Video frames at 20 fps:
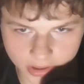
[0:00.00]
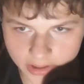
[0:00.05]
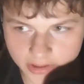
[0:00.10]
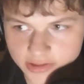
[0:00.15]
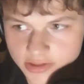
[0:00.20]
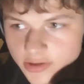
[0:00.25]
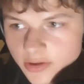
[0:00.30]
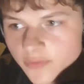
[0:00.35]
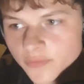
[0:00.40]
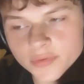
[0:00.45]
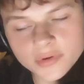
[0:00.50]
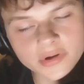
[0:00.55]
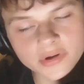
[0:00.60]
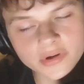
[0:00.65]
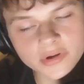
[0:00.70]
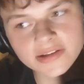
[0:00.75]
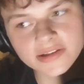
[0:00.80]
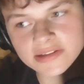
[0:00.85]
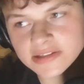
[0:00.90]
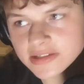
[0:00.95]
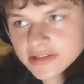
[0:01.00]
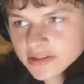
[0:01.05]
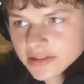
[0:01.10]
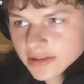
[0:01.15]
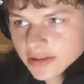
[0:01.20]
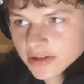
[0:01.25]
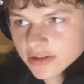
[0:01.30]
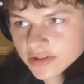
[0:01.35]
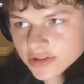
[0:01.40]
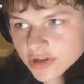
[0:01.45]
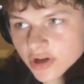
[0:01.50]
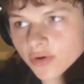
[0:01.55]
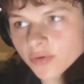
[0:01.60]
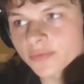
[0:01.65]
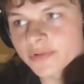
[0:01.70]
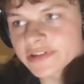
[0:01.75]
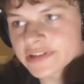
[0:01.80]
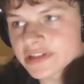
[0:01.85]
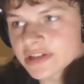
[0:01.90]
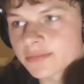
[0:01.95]
Okay, so if we're going to concede that there's no
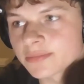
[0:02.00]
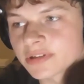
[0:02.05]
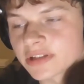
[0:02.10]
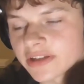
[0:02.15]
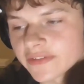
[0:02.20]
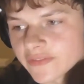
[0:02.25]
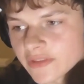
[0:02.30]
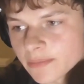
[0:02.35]
reason to believe